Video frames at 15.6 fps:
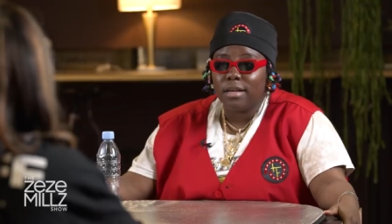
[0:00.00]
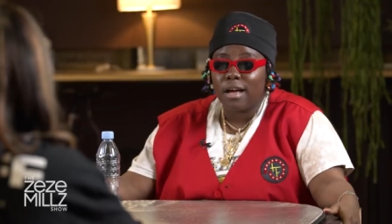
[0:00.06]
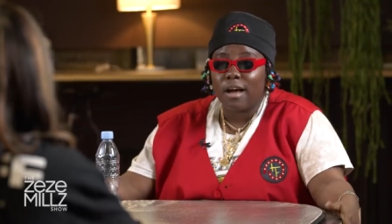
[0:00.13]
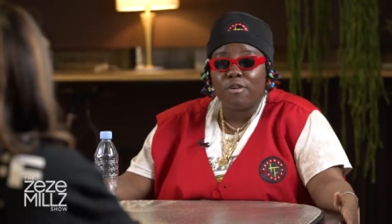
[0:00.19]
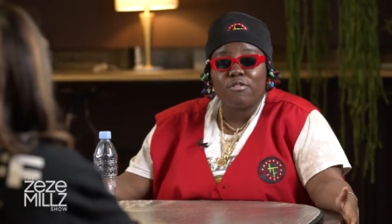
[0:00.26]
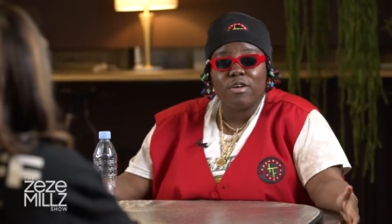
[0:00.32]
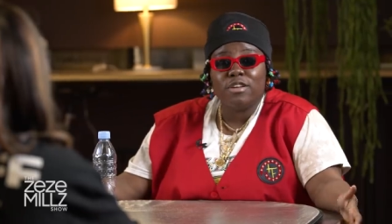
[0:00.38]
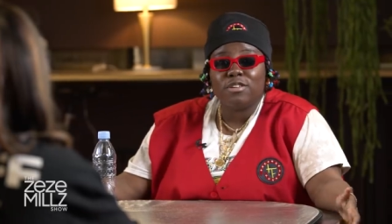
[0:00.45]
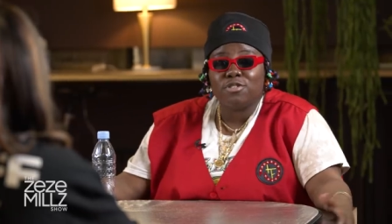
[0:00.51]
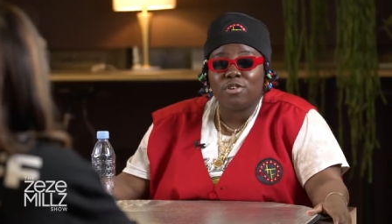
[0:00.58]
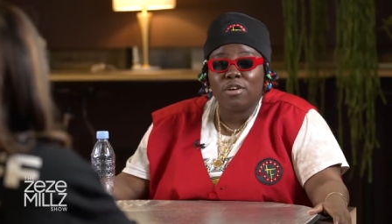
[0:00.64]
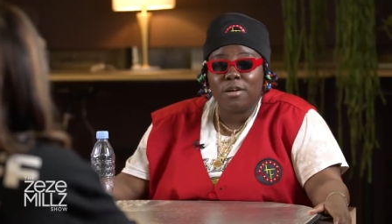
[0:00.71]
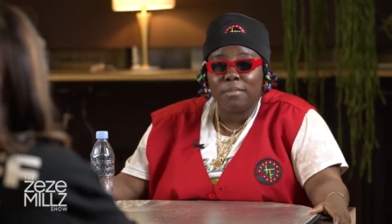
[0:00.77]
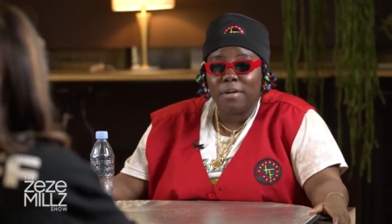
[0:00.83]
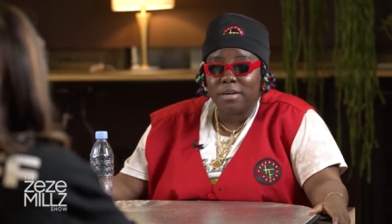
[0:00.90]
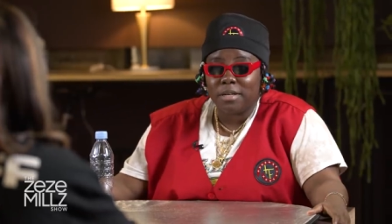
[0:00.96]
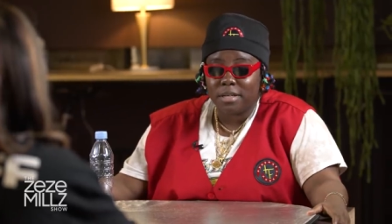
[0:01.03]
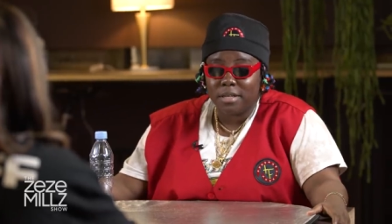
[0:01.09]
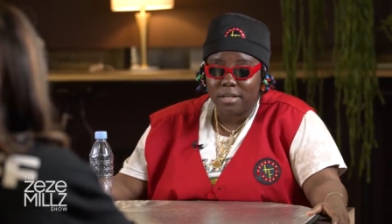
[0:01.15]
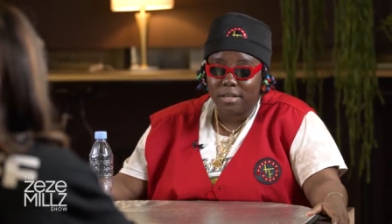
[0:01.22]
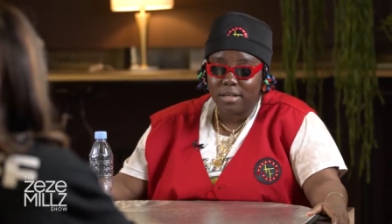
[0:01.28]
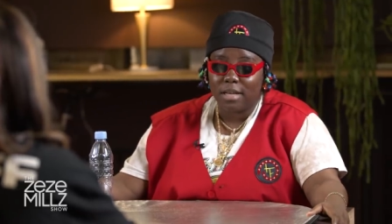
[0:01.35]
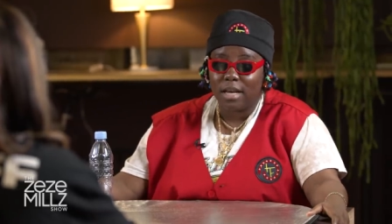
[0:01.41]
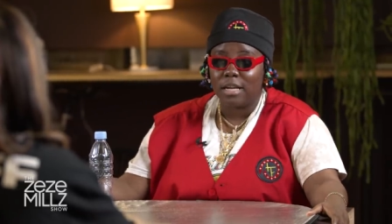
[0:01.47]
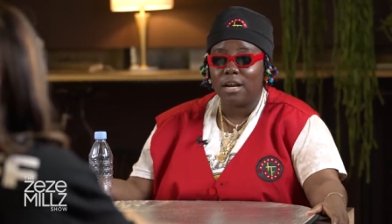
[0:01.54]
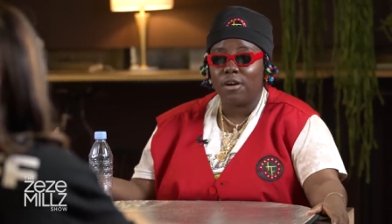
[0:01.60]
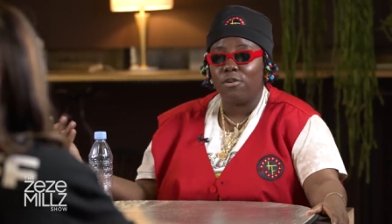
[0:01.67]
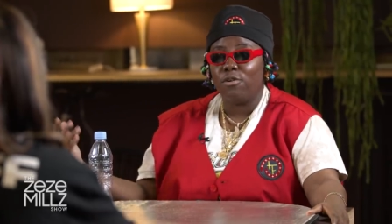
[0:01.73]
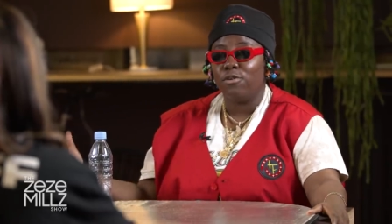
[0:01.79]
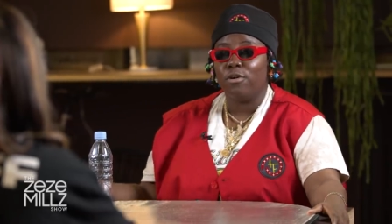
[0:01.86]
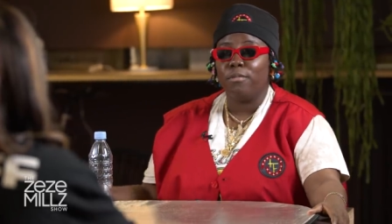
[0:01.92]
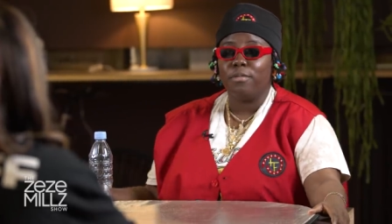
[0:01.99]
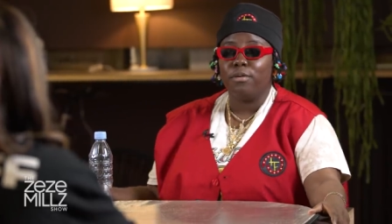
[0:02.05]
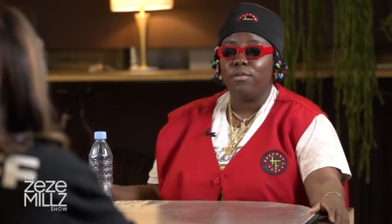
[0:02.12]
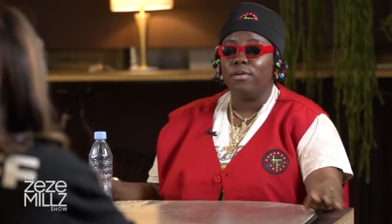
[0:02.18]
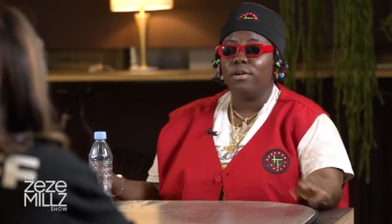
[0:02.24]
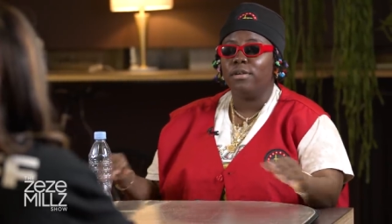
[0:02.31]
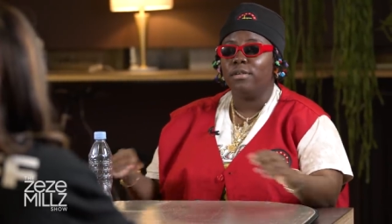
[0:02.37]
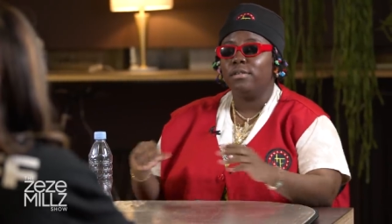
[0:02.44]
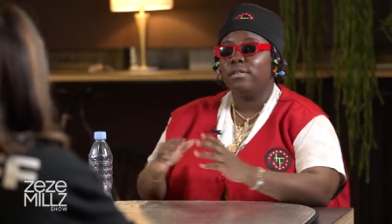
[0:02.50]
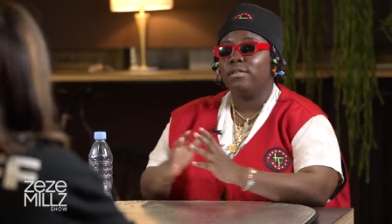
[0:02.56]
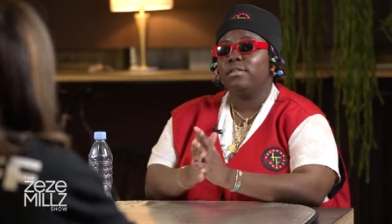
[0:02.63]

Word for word: I'll write a song about it and I'll go number one.